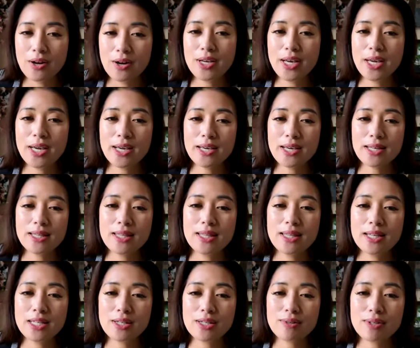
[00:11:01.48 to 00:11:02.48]
Okay,
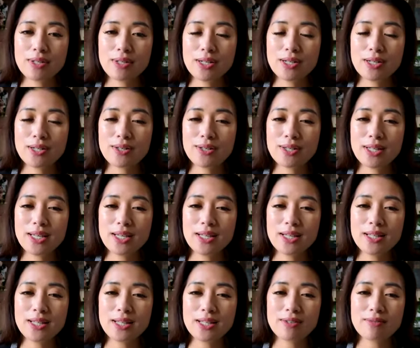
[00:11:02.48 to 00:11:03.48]
this was a
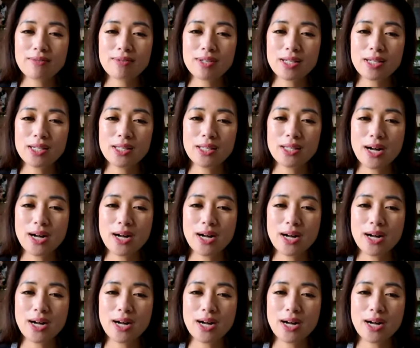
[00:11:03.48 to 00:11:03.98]
doozy. This was a